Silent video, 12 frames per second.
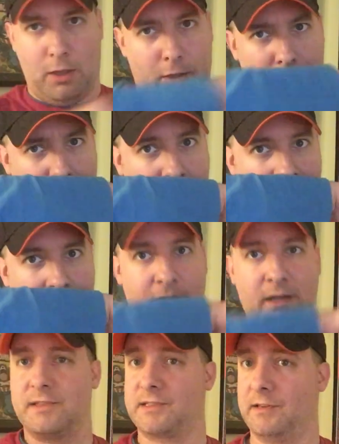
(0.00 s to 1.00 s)

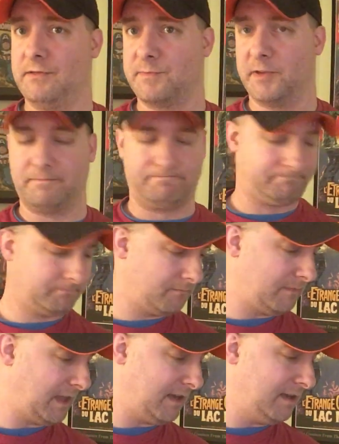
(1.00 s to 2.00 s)
Excuse me.
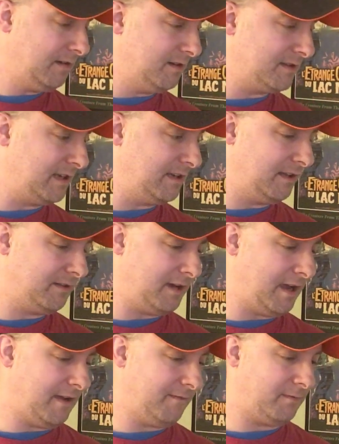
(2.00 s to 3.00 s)
Here is another
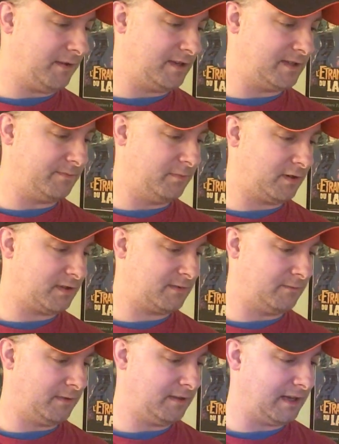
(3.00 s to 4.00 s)
half-price books,
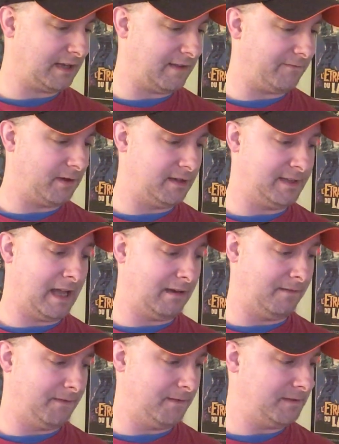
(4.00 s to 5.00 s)
one that I got for
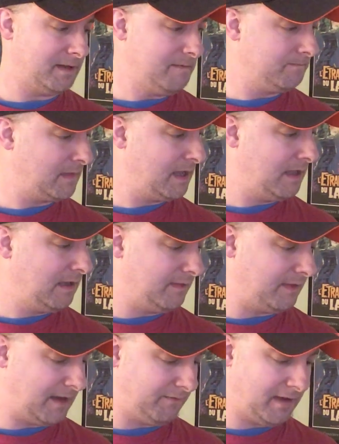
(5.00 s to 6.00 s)
$1.50
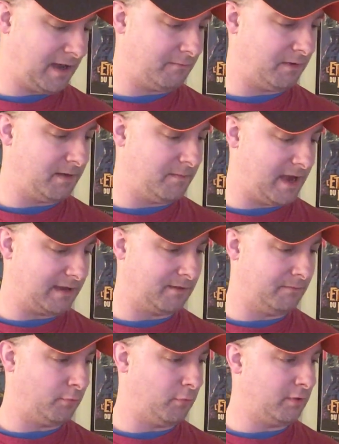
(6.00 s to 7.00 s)
that I have not rebagged
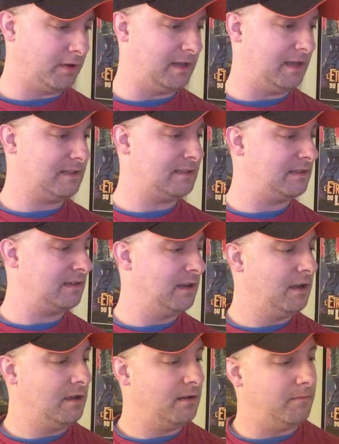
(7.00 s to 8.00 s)
and boarded yet.
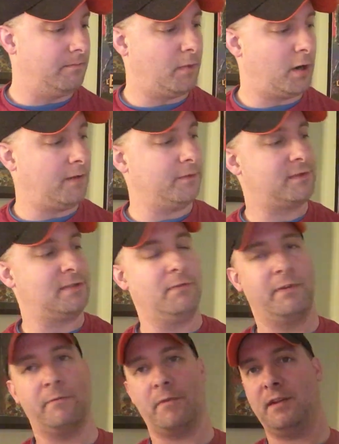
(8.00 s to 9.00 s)
Marvel
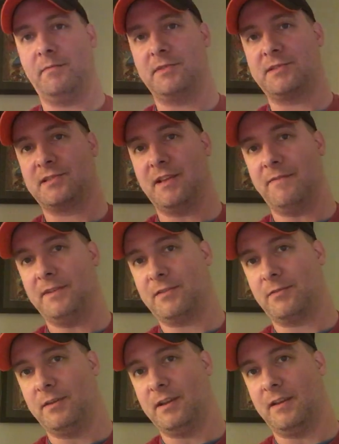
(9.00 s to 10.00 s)
2-in-1 number
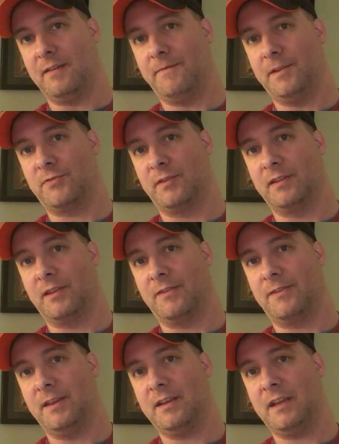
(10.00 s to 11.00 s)
73, featuring The
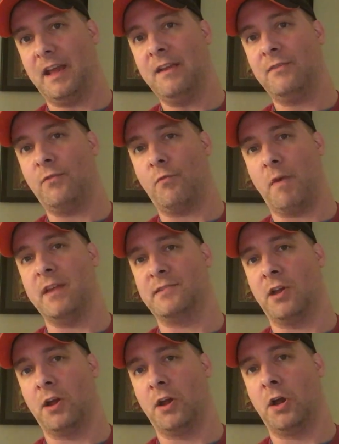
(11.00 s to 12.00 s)
Thing and
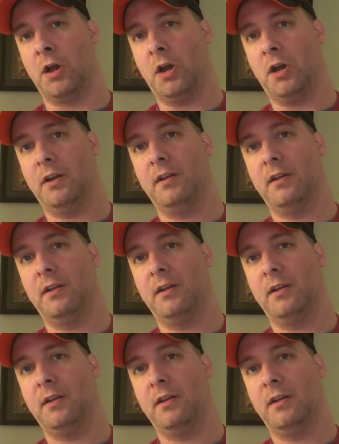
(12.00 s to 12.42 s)
Quasar.